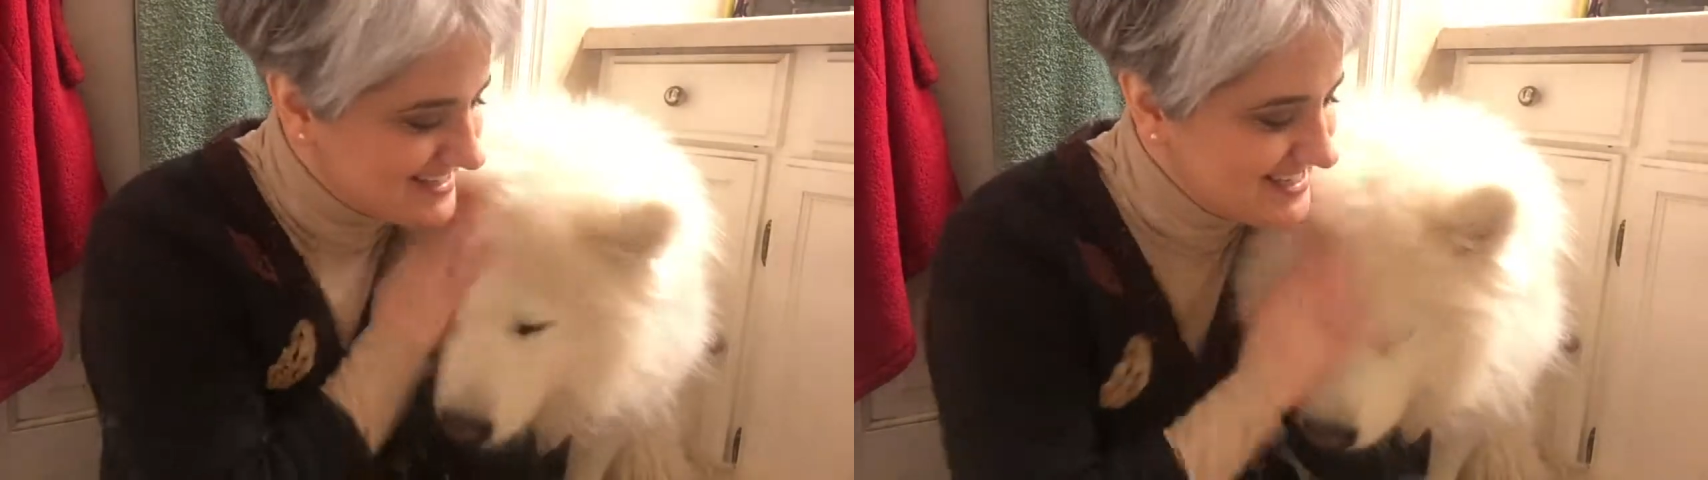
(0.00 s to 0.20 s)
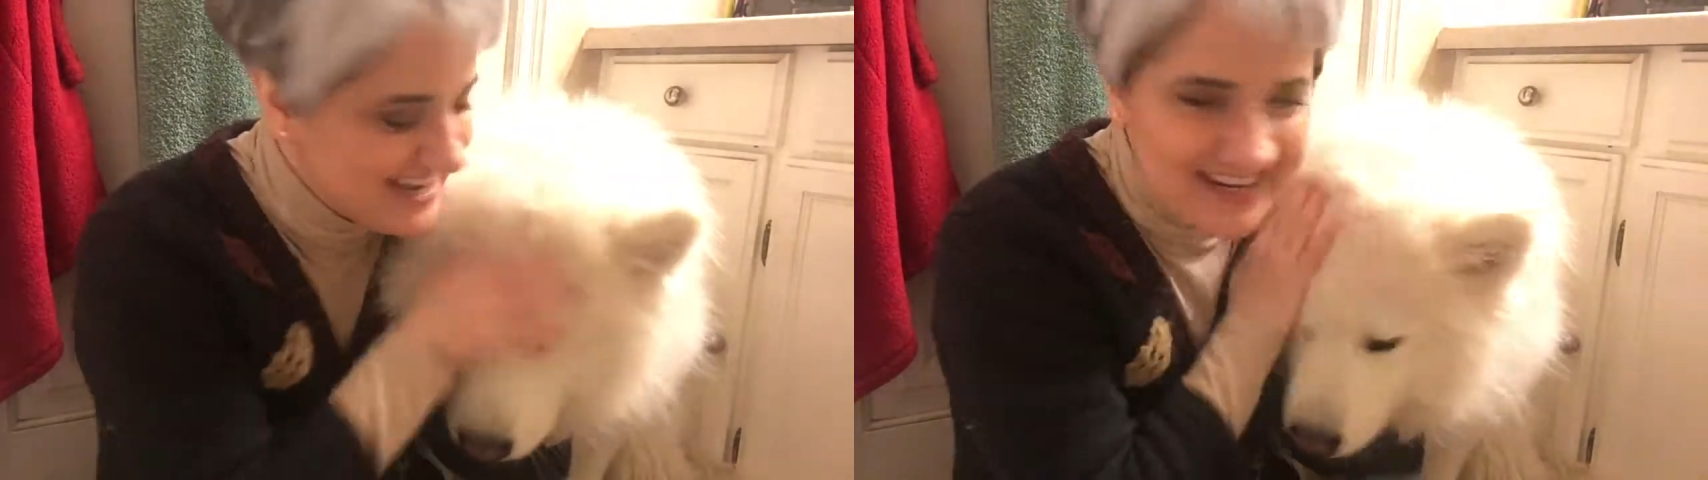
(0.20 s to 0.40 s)

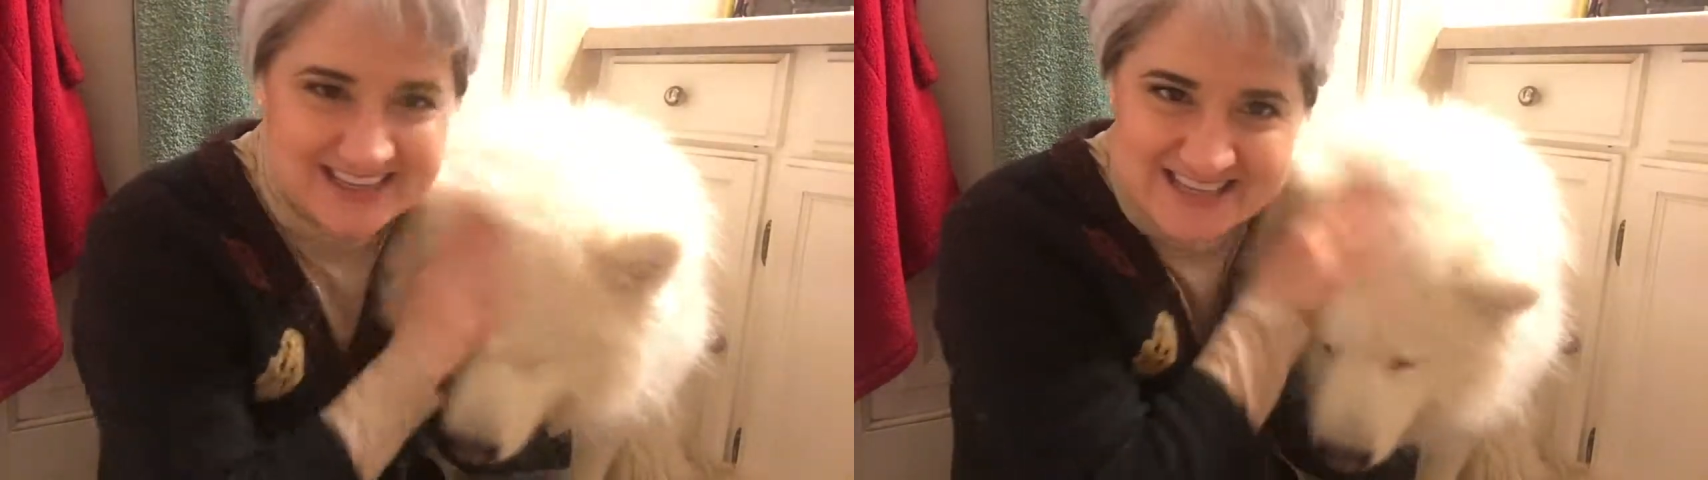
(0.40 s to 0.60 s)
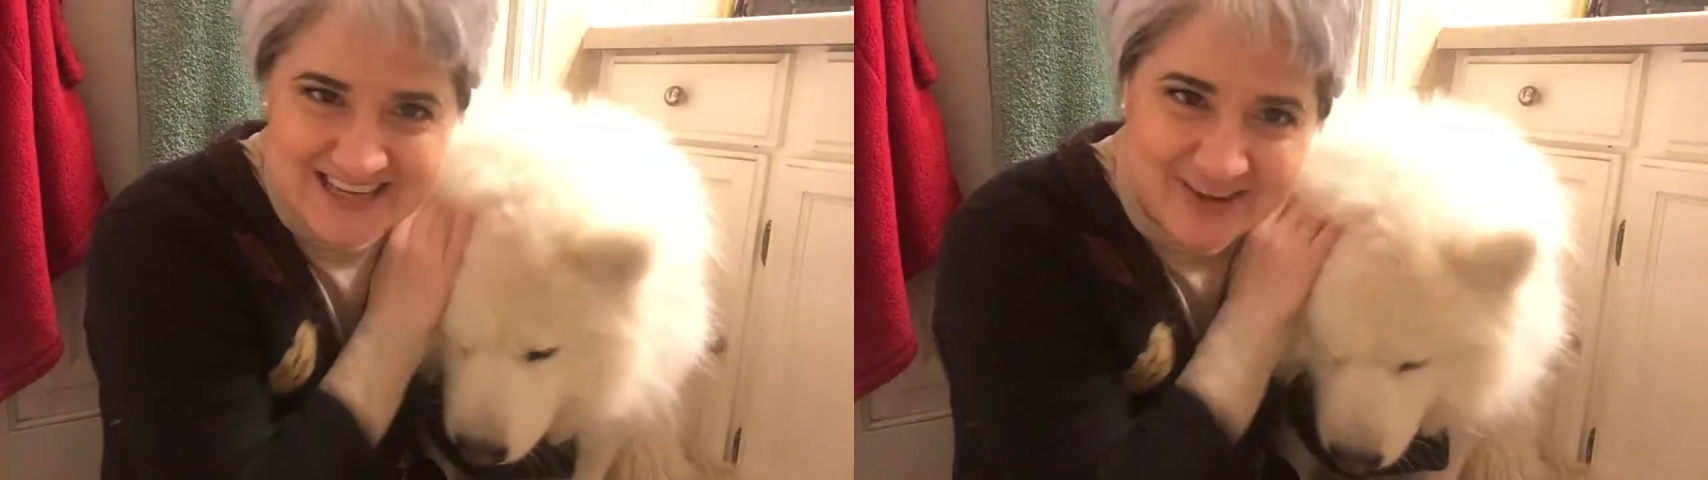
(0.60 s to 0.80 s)
Yeti
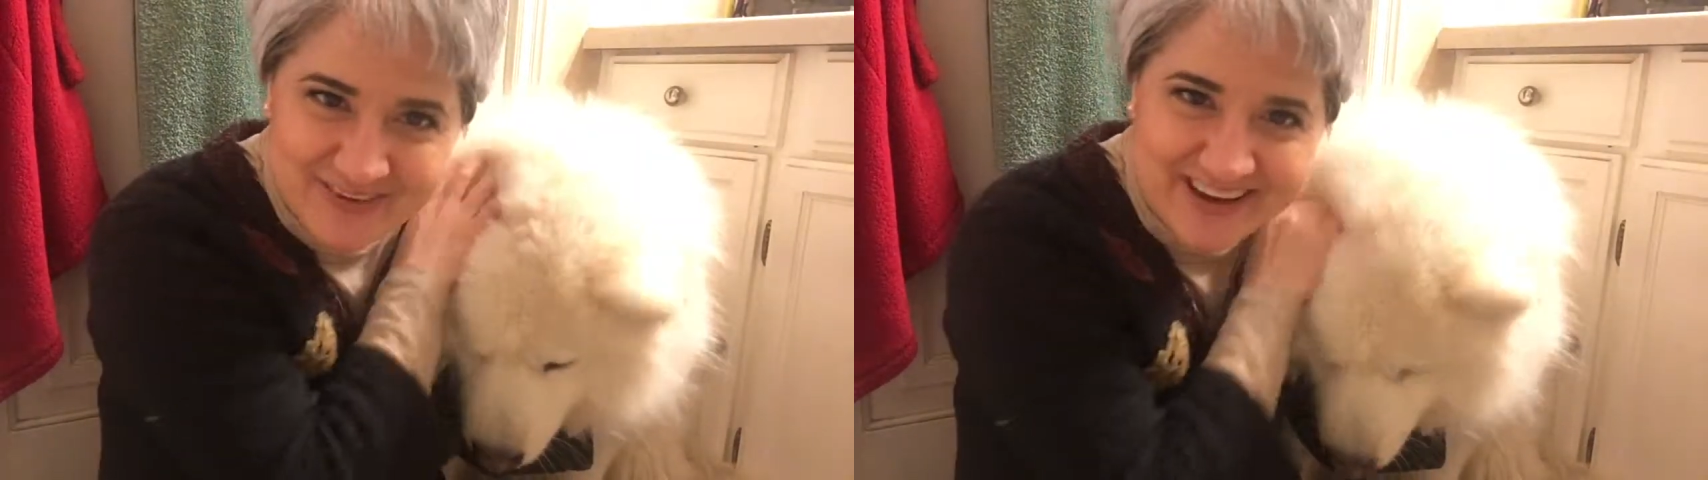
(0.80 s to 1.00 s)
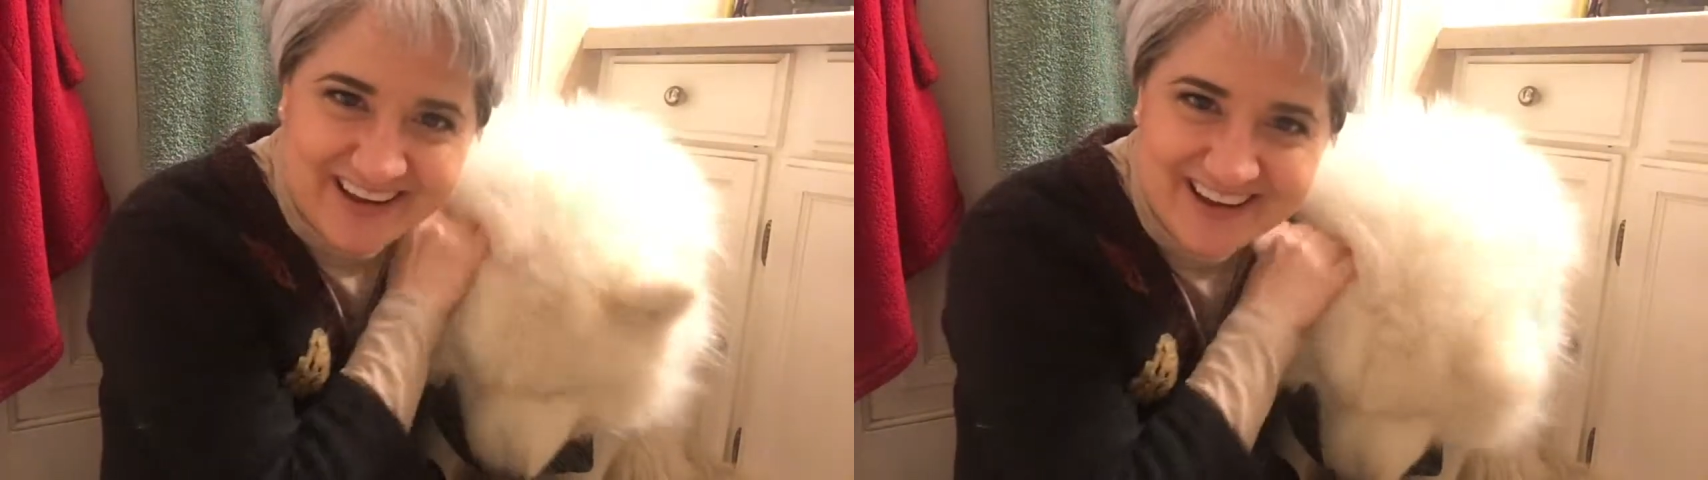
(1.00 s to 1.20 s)
the
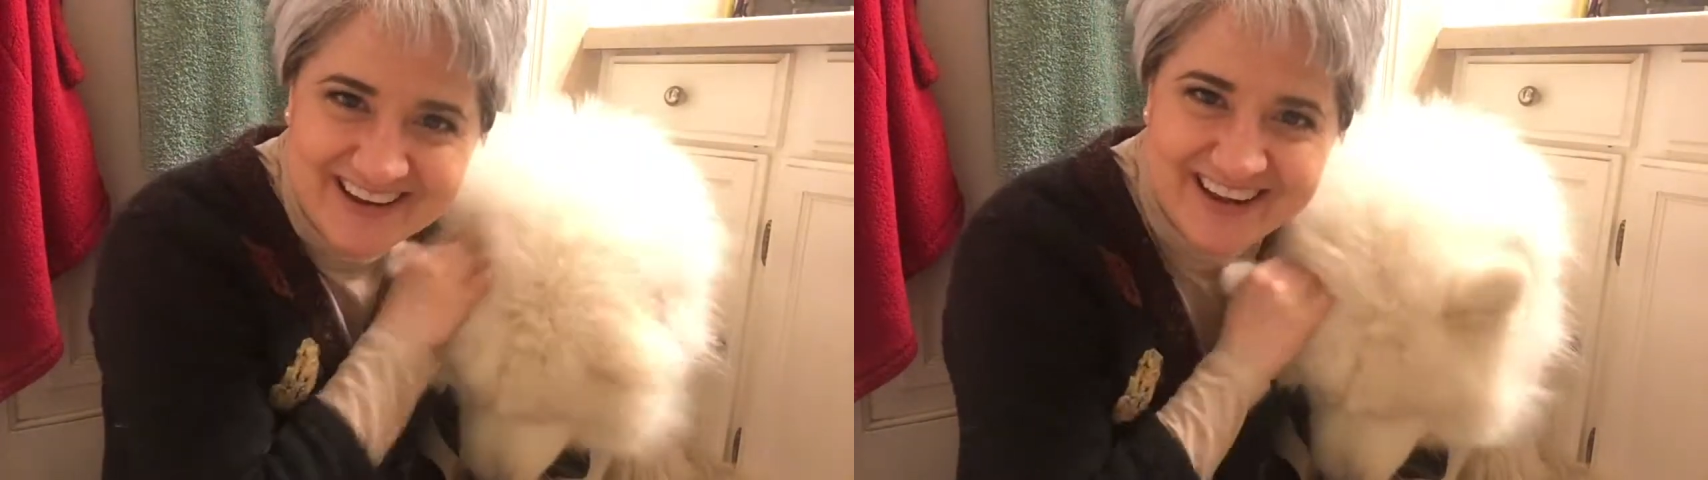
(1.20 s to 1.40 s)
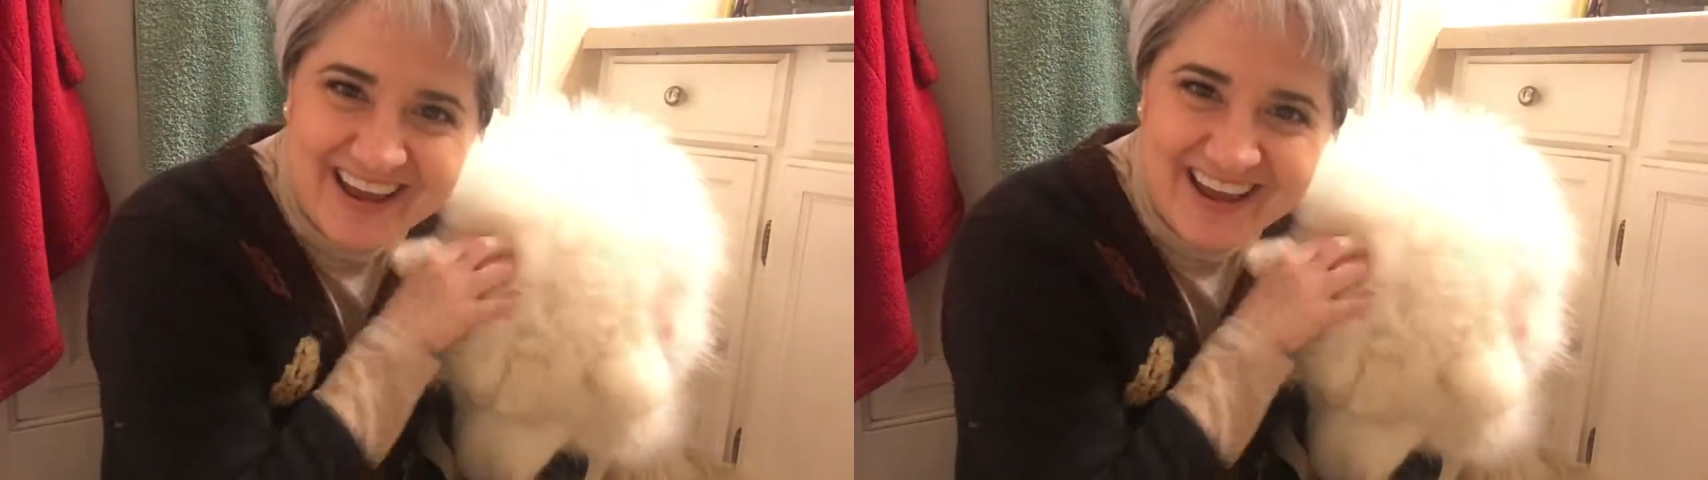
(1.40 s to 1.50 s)
Samoyed,